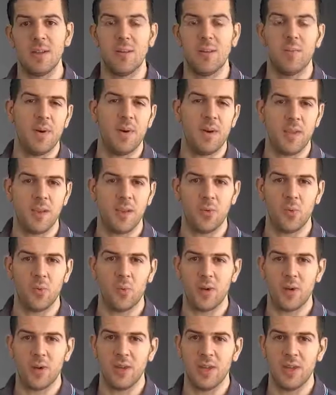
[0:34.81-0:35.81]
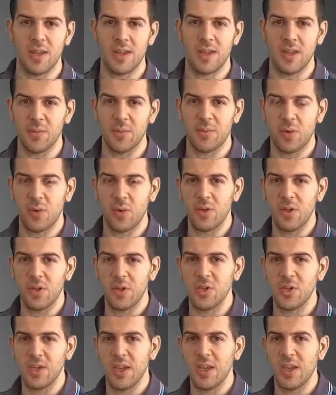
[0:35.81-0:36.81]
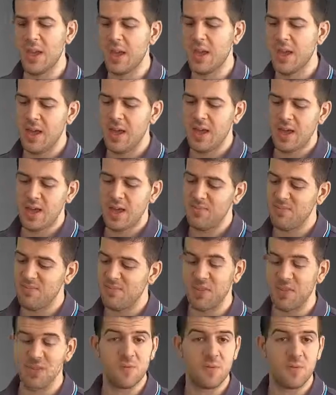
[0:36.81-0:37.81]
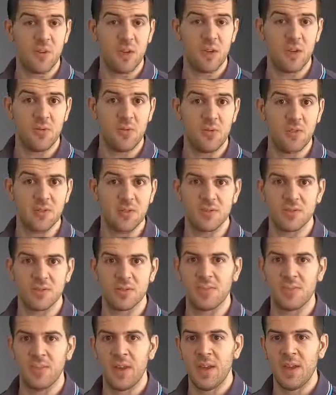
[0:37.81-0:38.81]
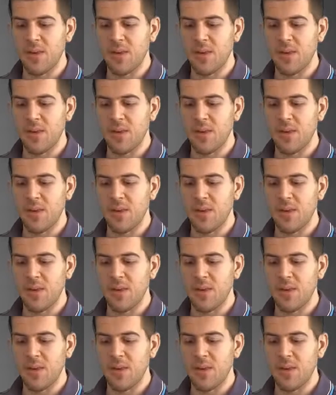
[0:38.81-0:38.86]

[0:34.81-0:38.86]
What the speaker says: depending on when you're taking the protein shake, and thus feed your muscles.